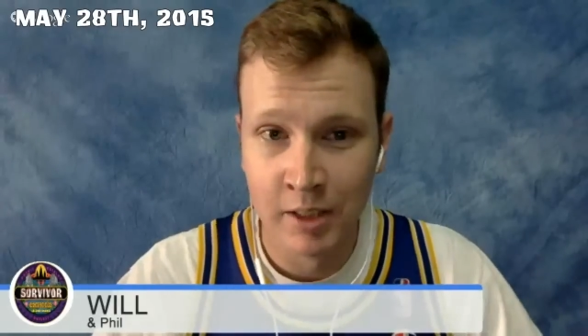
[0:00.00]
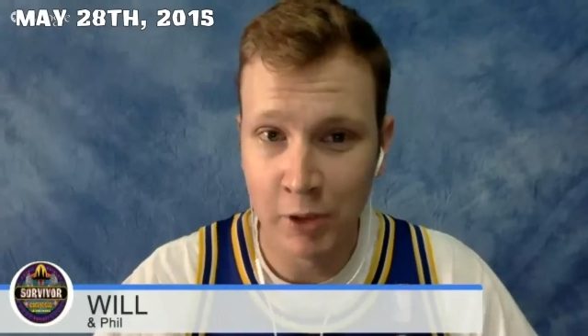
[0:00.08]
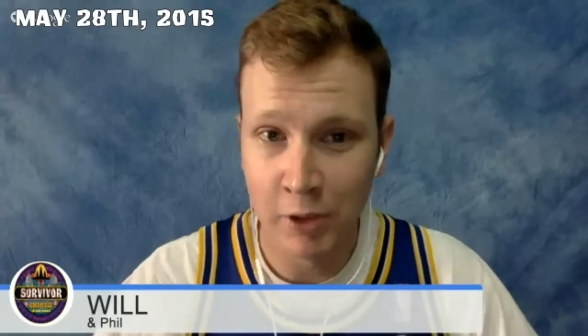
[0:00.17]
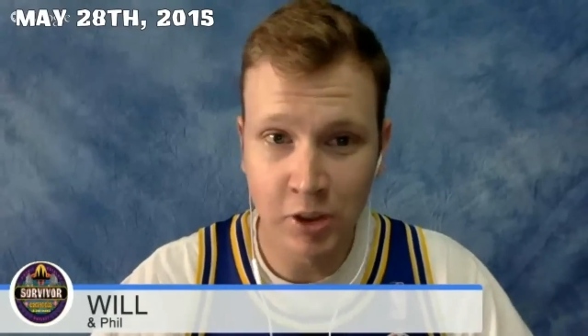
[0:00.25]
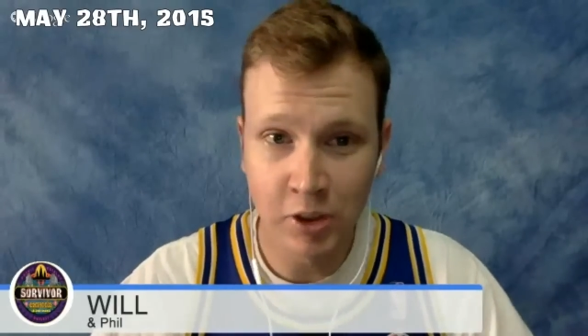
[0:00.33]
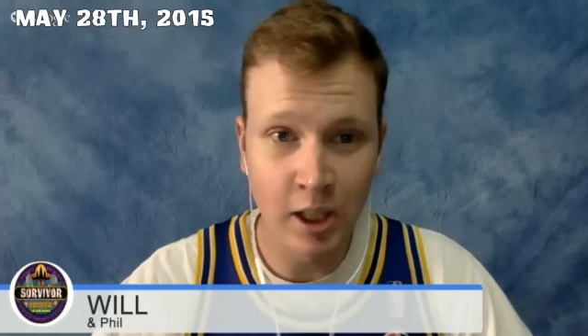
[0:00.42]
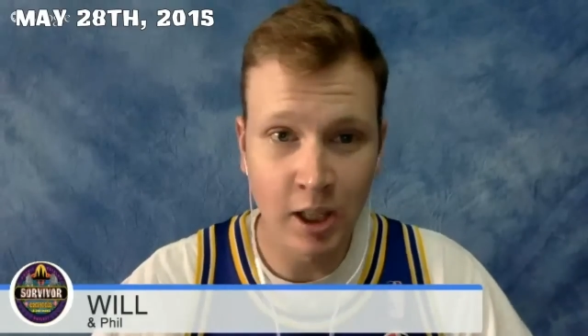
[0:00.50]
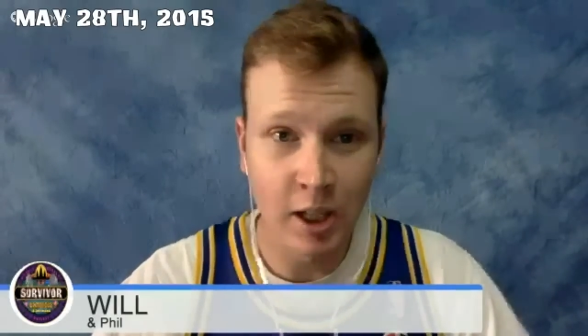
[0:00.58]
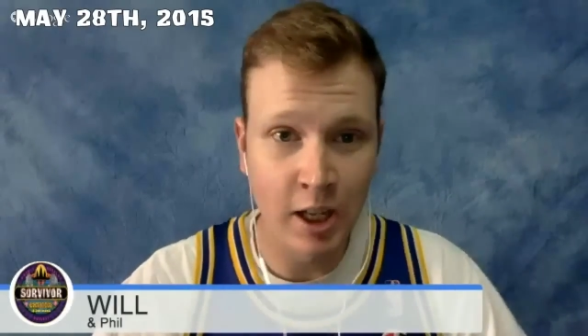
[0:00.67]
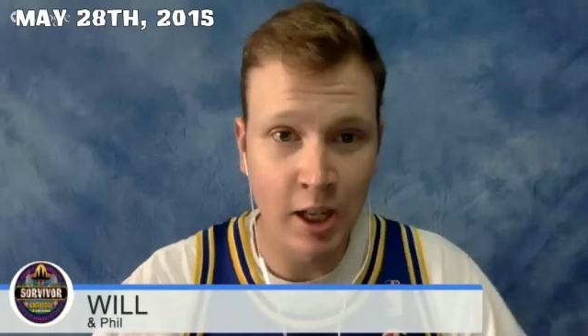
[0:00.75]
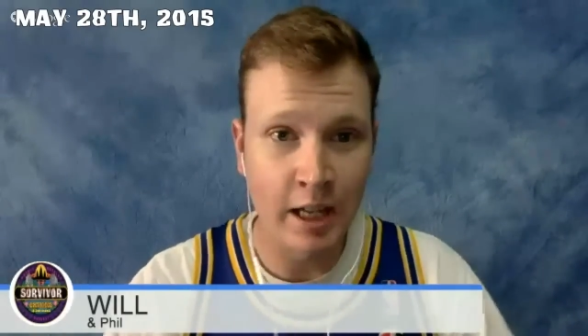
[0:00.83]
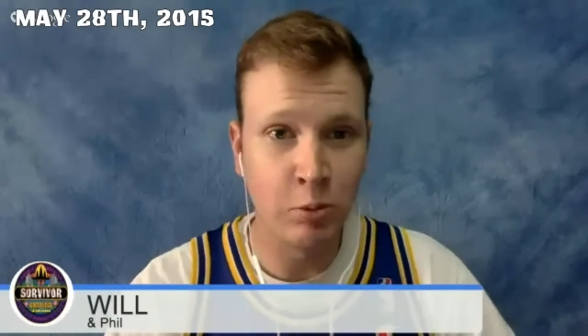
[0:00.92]
First,
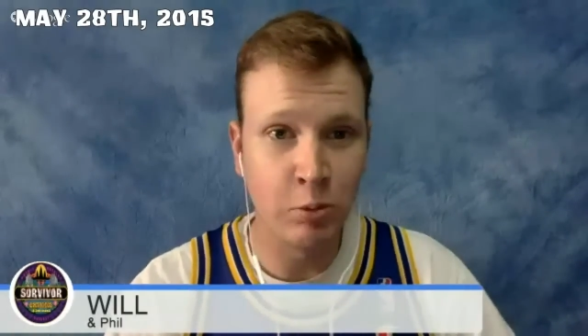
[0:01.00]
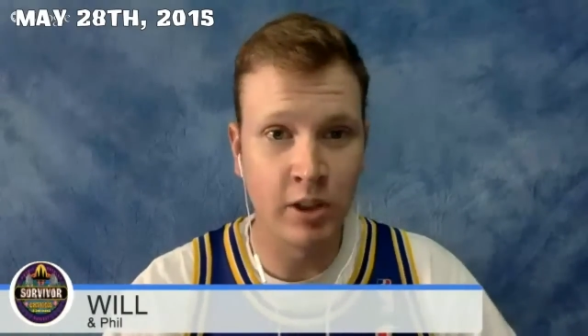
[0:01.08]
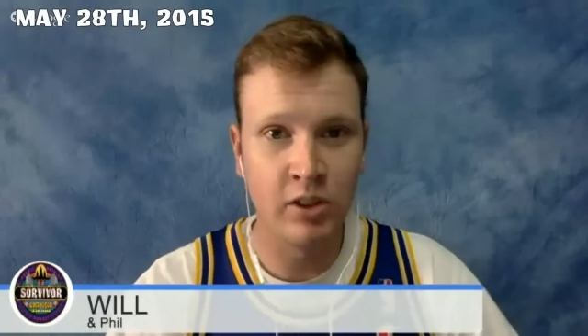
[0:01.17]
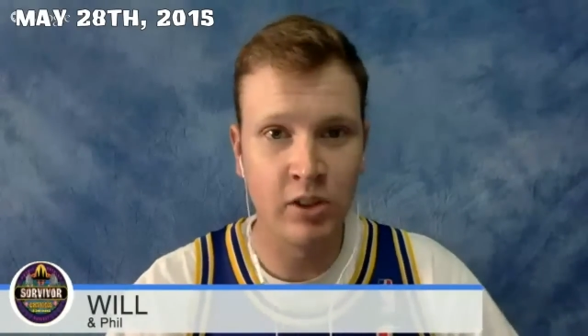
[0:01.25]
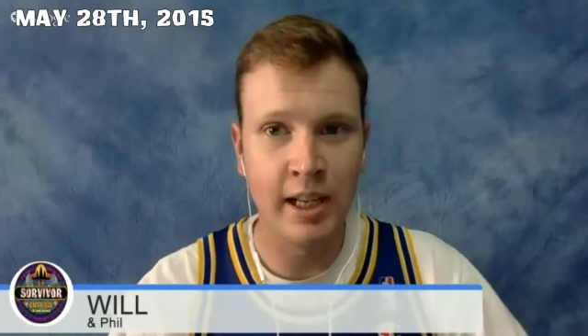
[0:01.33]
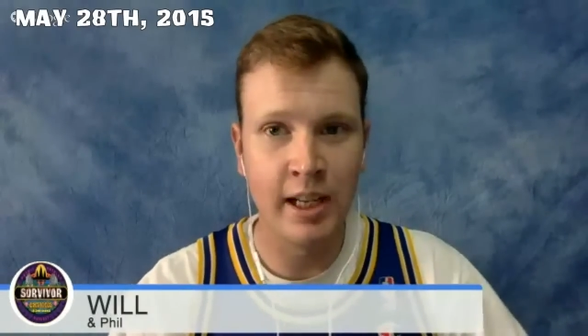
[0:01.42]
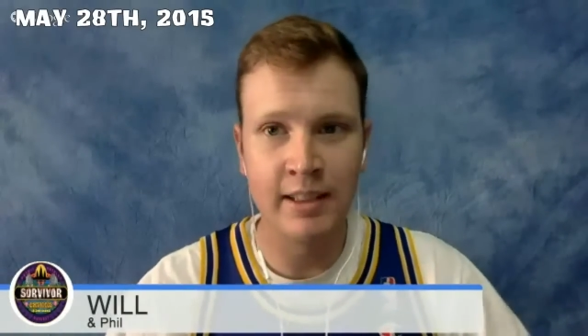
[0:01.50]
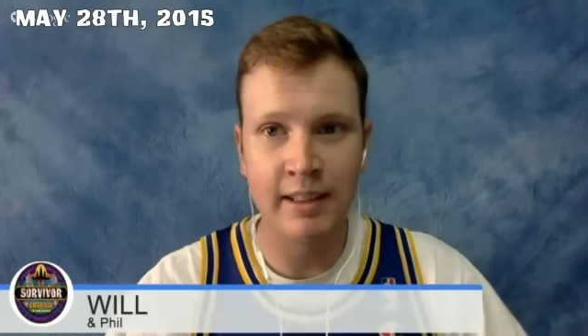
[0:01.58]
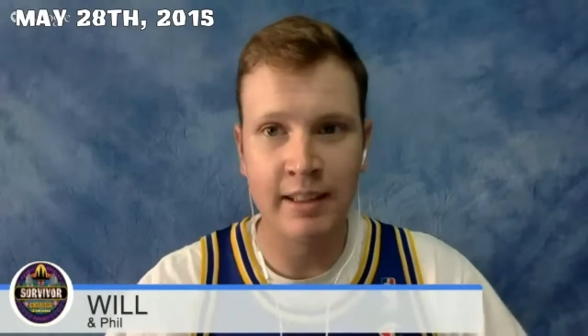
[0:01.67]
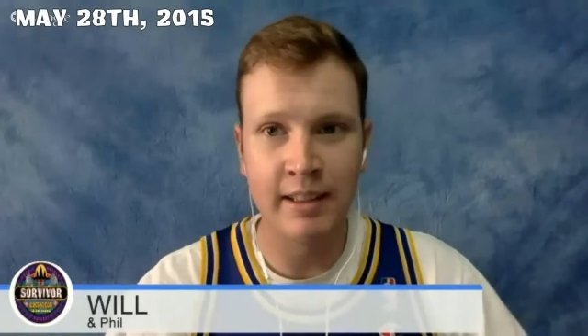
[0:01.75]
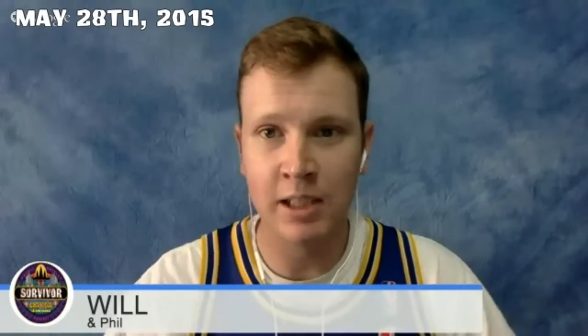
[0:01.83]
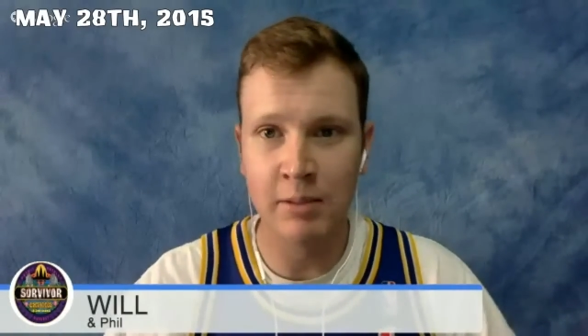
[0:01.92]
I just want to say
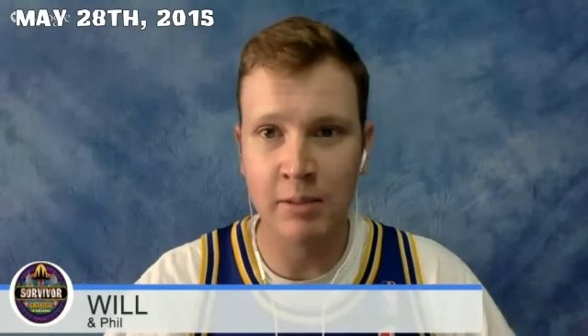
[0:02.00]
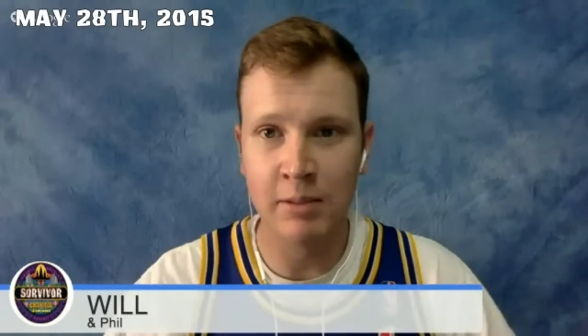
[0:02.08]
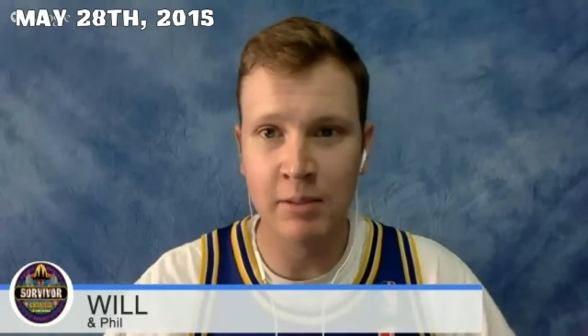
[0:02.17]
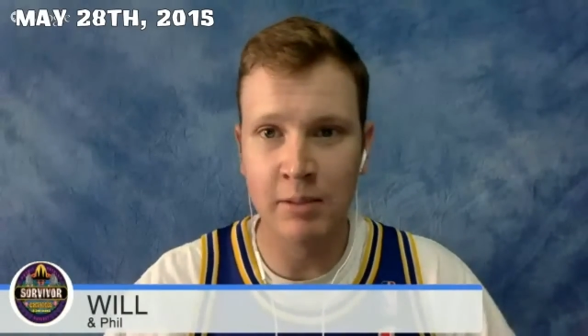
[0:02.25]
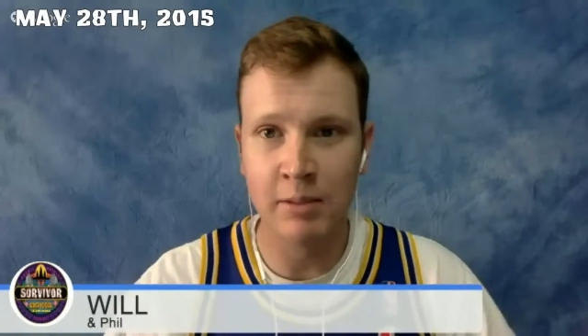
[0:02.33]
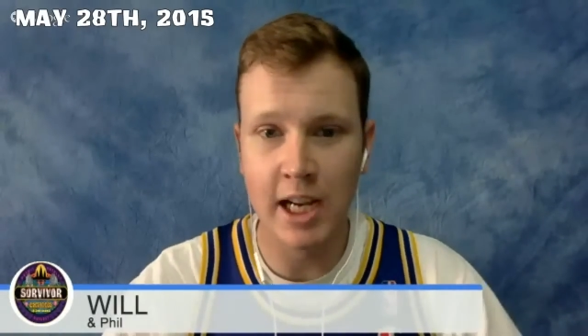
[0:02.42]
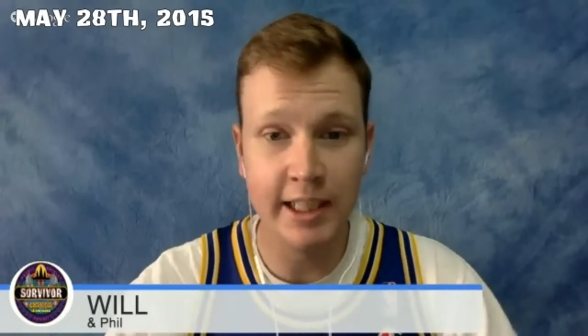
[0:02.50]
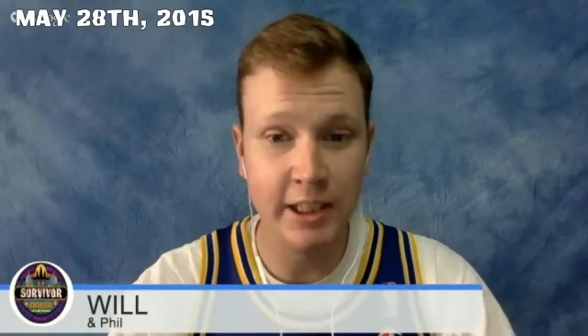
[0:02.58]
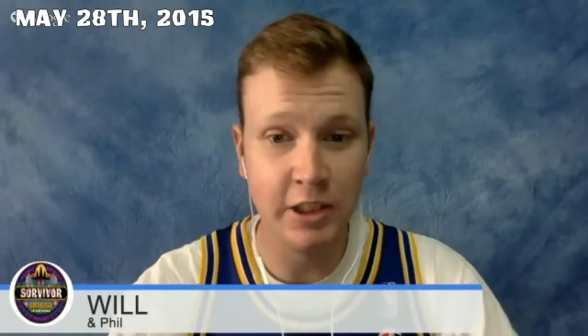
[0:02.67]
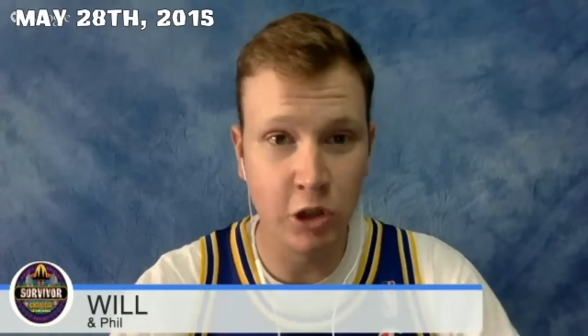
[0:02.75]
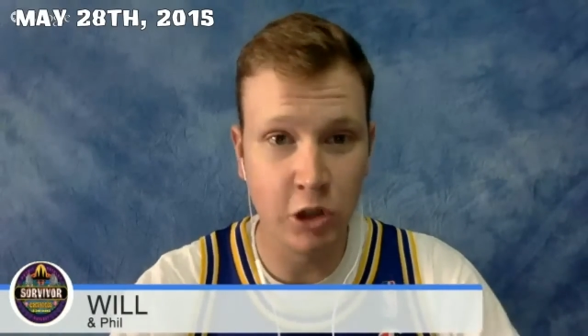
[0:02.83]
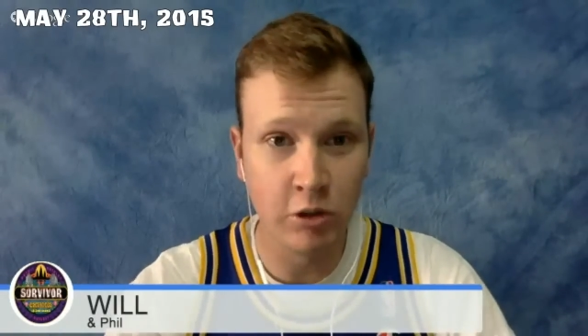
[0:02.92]
to Adam Klein
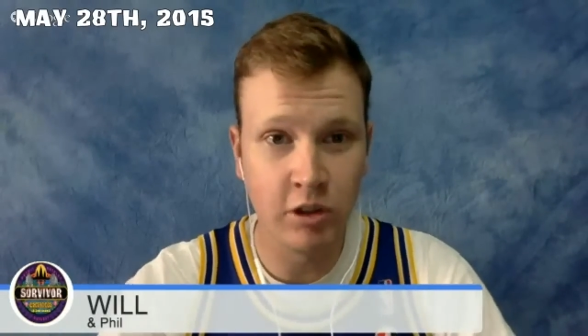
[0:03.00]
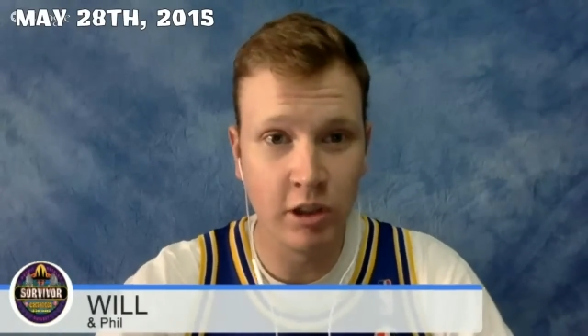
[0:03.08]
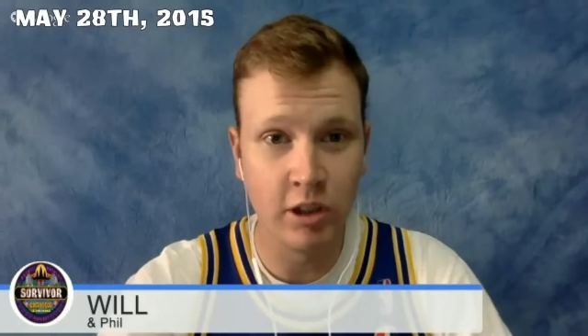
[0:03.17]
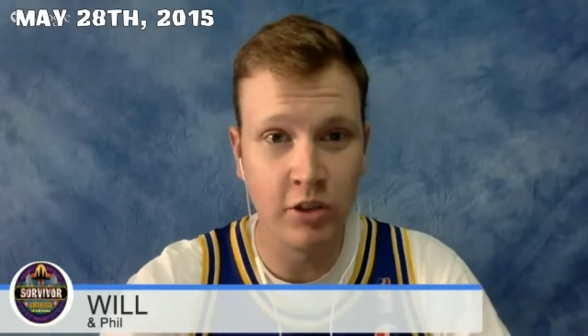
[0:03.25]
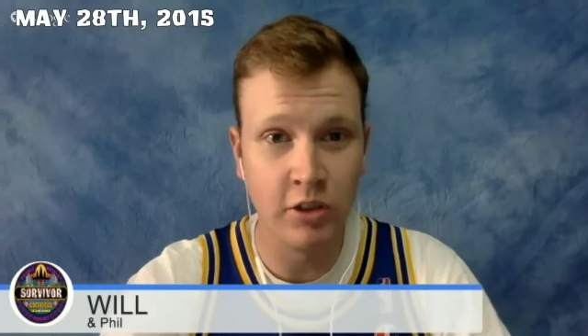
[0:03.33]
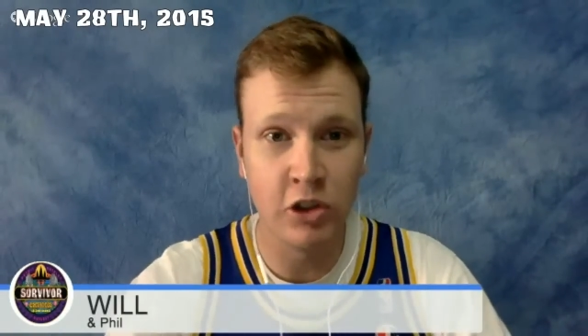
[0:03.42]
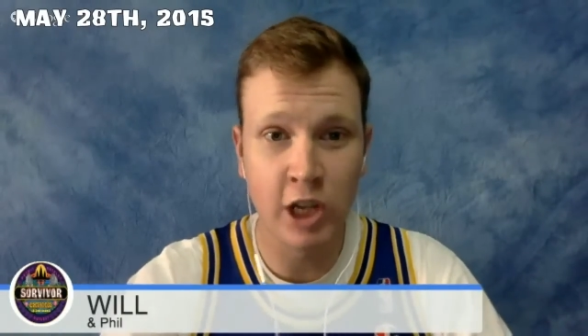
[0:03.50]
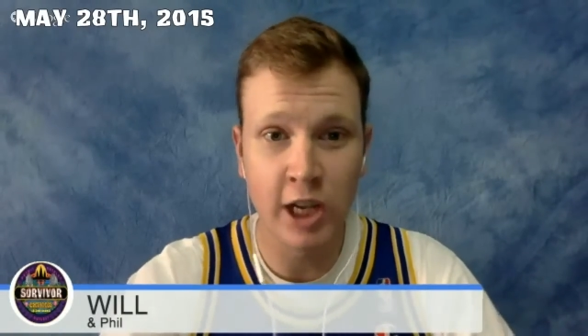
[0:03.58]
and Jokesters,